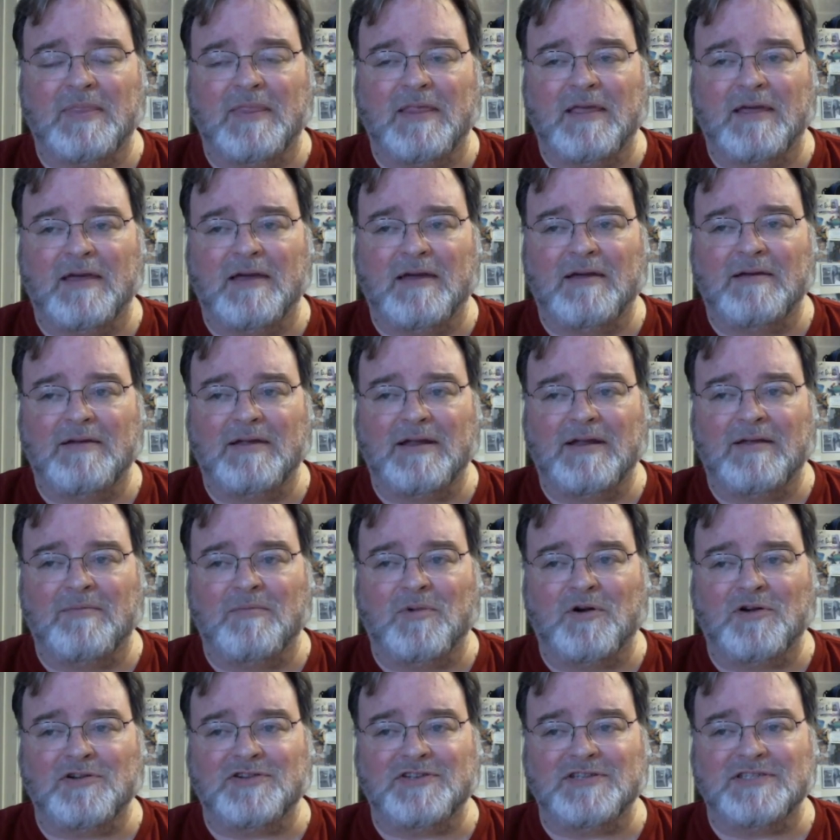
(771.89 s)
an
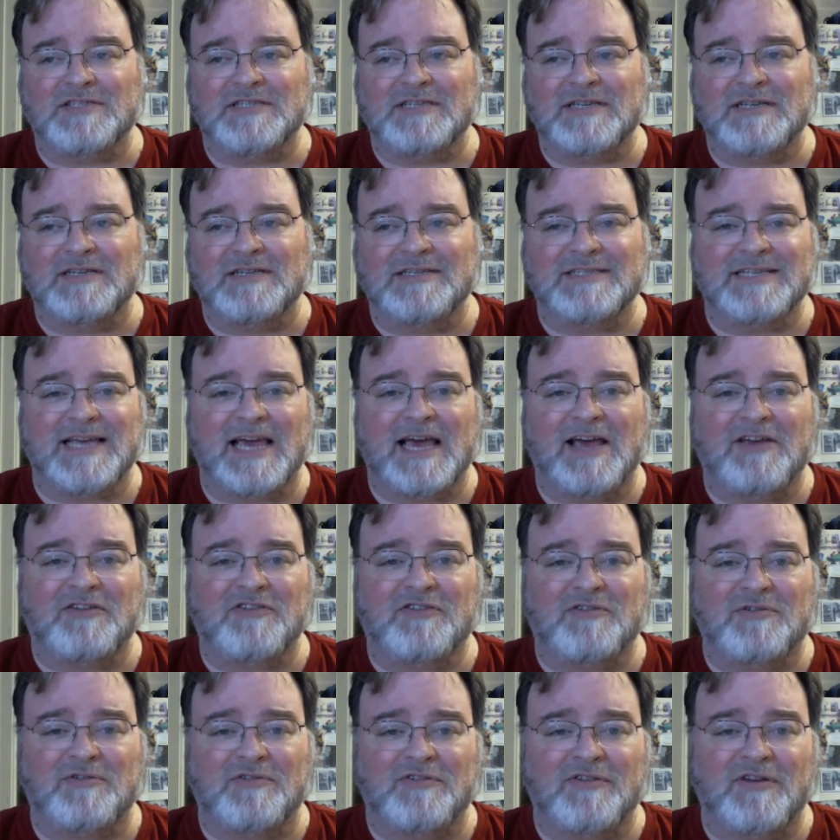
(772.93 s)
emergency
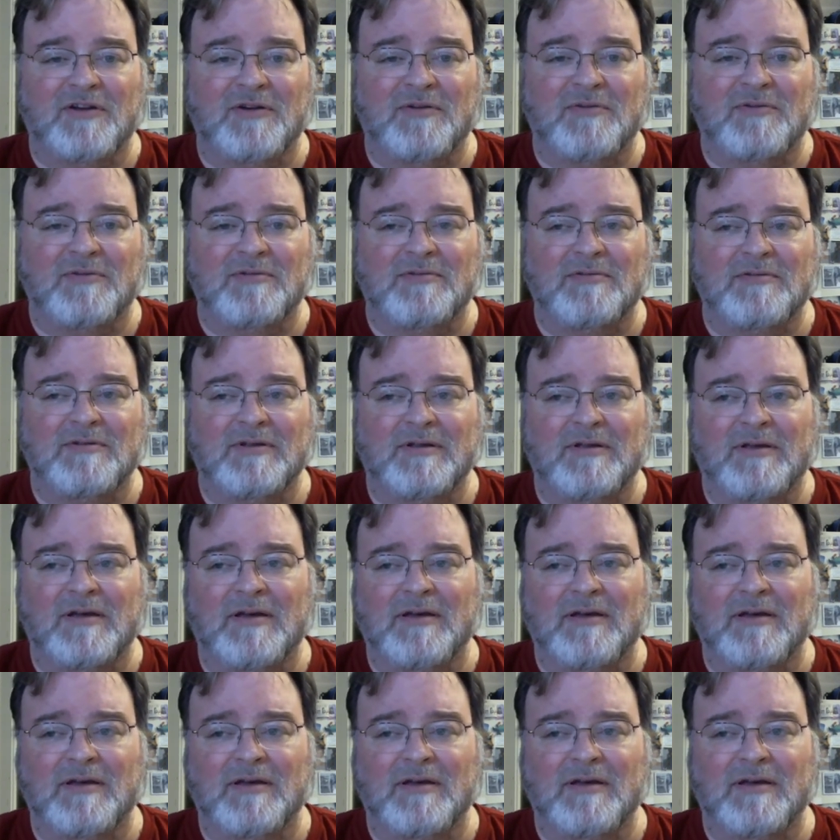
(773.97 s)
disaster zone,